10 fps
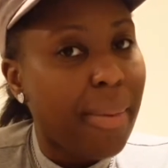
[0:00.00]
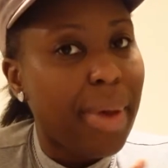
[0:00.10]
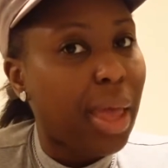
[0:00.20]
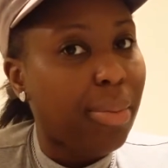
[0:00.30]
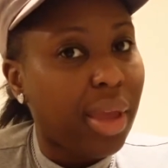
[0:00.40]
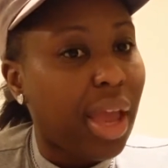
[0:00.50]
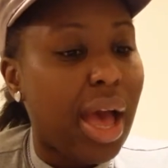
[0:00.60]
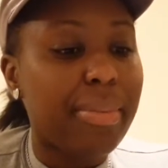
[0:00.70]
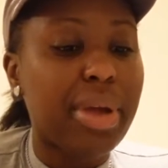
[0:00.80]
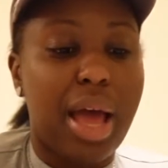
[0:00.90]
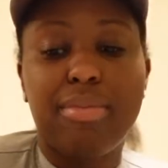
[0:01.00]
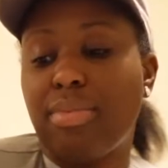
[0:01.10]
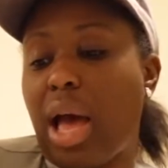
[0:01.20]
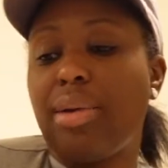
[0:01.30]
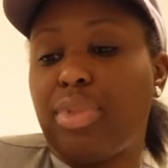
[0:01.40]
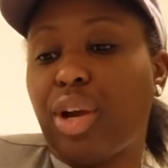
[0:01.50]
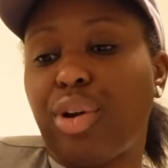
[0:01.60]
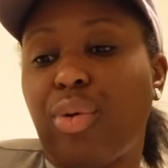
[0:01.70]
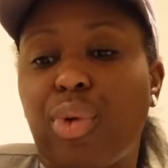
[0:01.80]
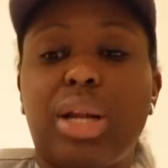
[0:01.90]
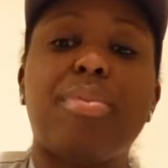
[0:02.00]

baby, I'm, I'm, I'm thirty-one.